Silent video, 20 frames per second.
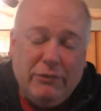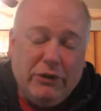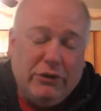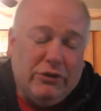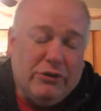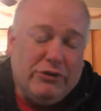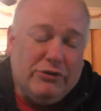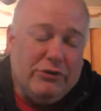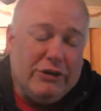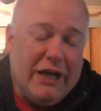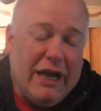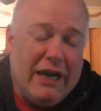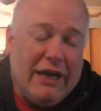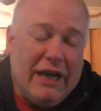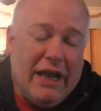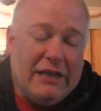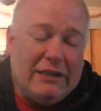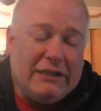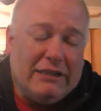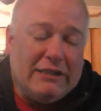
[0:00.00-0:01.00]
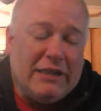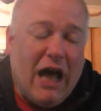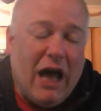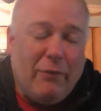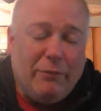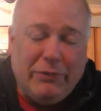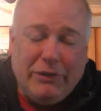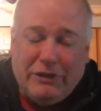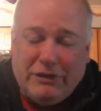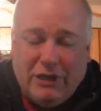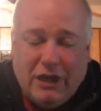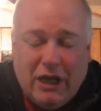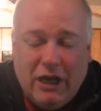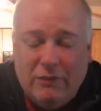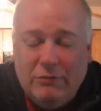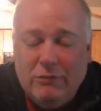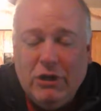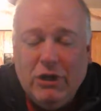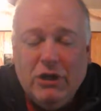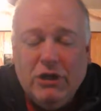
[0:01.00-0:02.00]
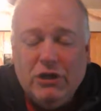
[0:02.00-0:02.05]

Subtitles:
because you cannot stop in time.